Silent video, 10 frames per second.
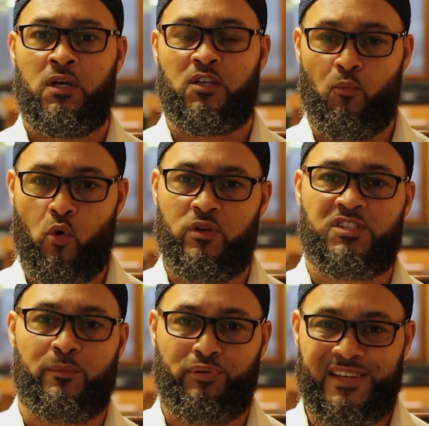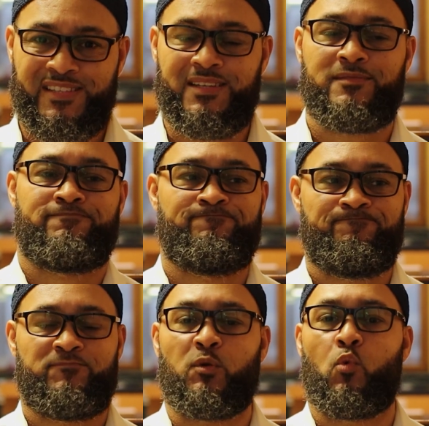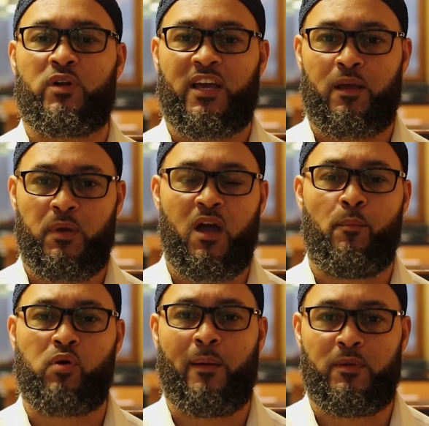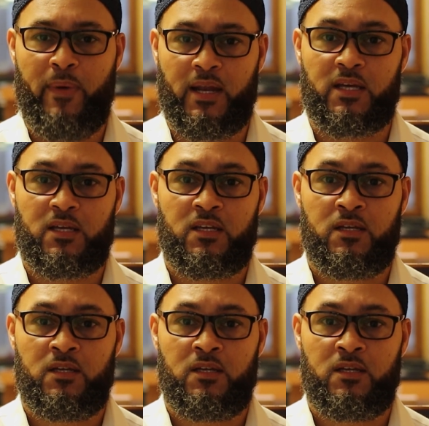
The more you suppress it, the more that can become problematic.